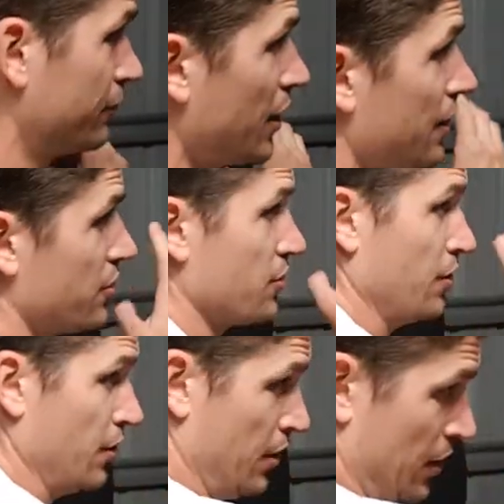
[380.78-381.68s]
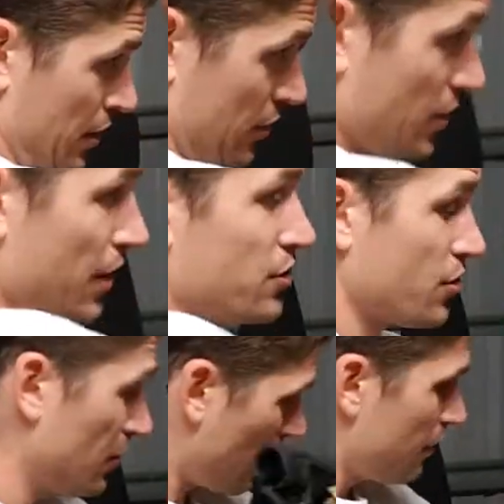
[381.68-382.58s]
change, change
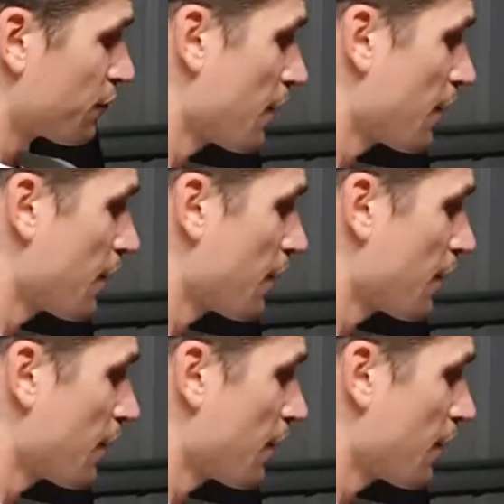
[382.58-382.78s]
your glove